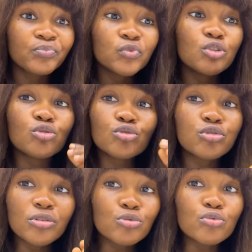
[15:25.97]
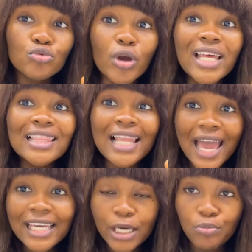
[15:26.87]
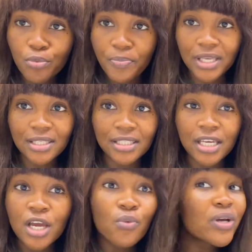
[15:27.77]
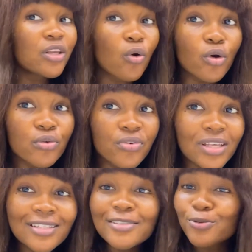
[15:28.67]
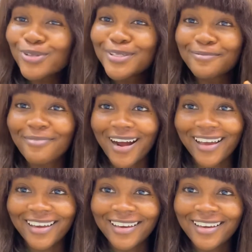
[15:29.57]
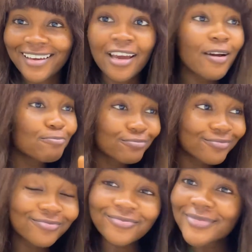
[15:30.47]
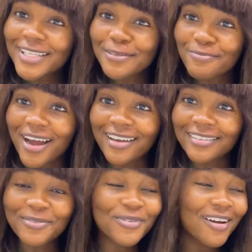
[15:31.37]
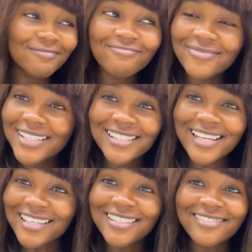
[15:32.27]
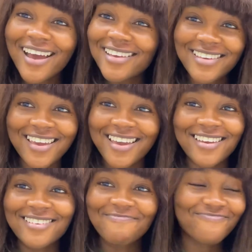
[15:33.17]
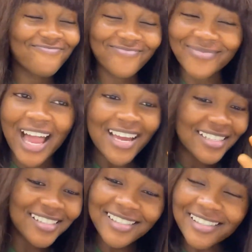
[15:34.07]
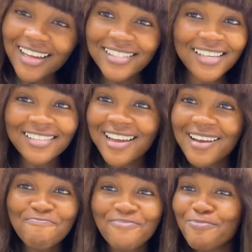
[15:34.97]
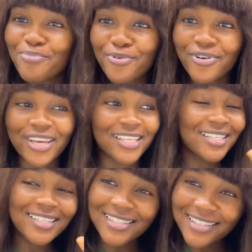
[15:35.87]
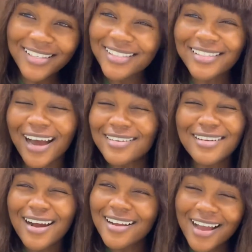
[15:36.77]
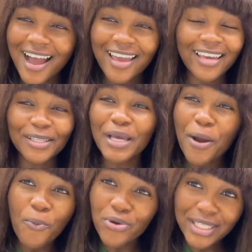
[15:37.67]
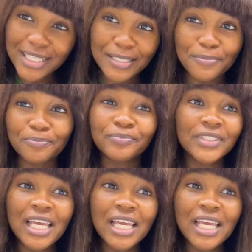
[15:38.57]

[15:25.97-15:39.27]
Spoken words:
you're a likable person. When they call you friends, just smile. You say, this Nigerian girl, this Tanzanian boy, this Ghanaian guy, I want him